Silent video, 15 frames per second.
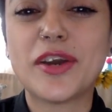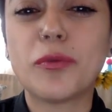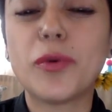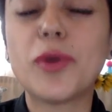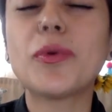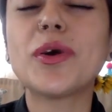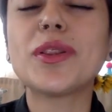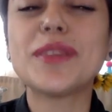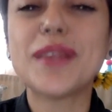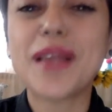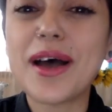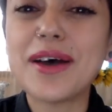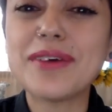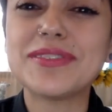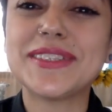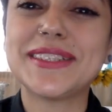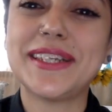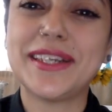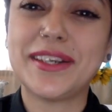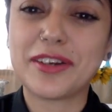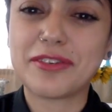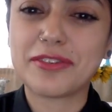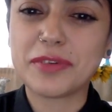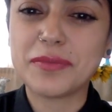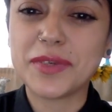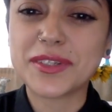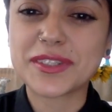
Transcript: We would love to hear from you,